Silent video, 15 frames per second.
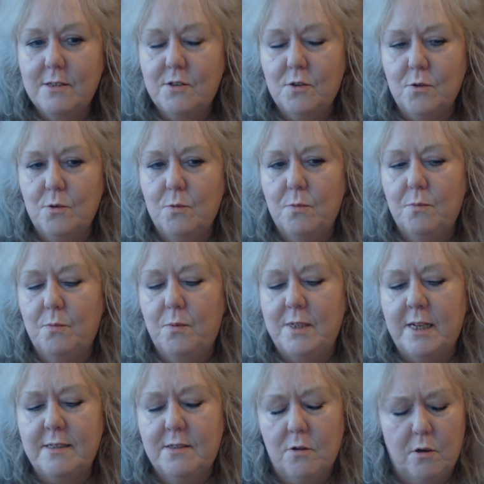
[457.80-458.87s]
So
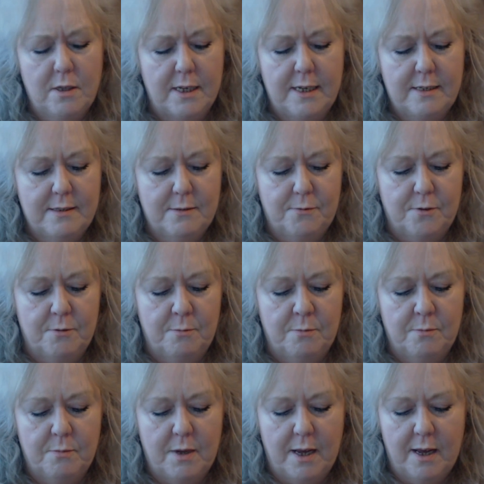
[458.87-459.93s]
when I saw this
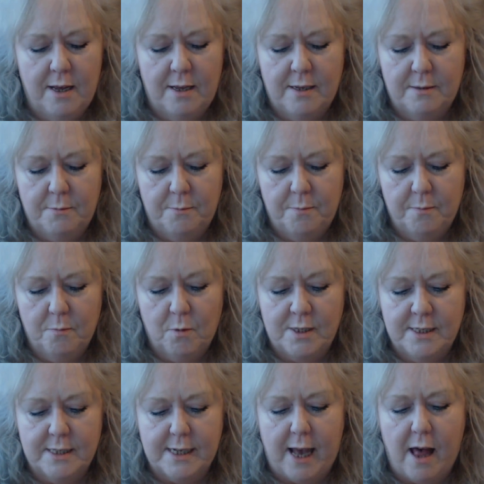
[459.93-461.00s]
from uh,
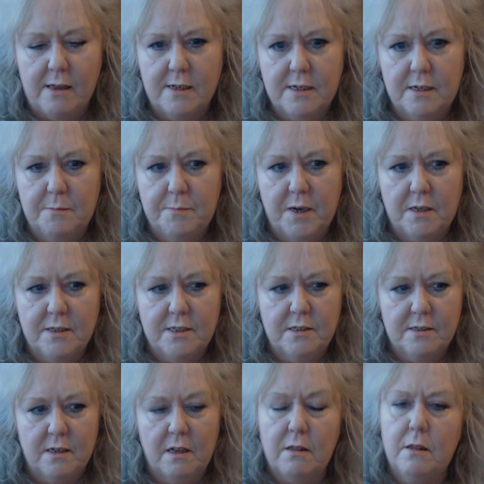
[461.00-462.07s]
one of the Gallagher
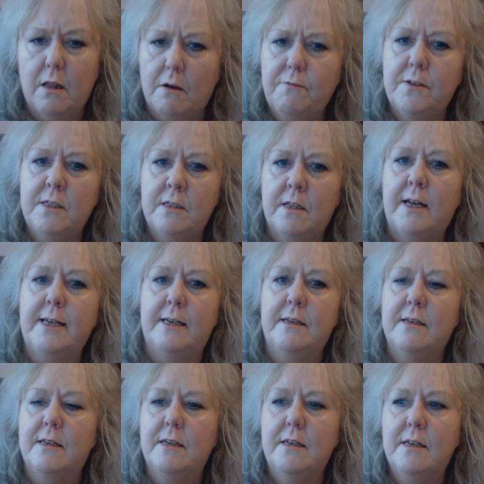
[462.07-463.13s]
brothers, love and
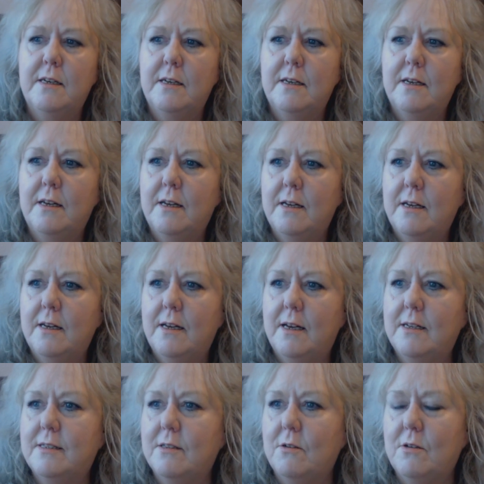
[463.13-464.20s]
light,
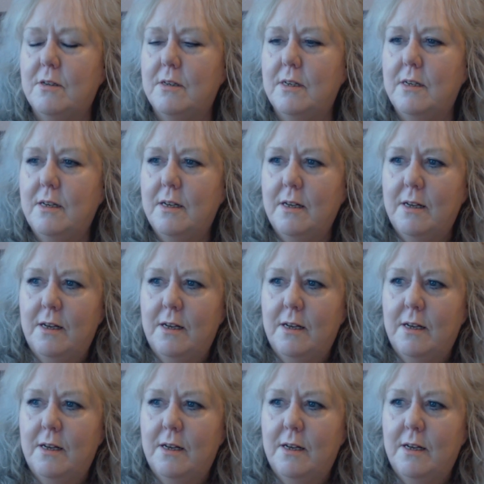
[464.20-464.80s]
I thought,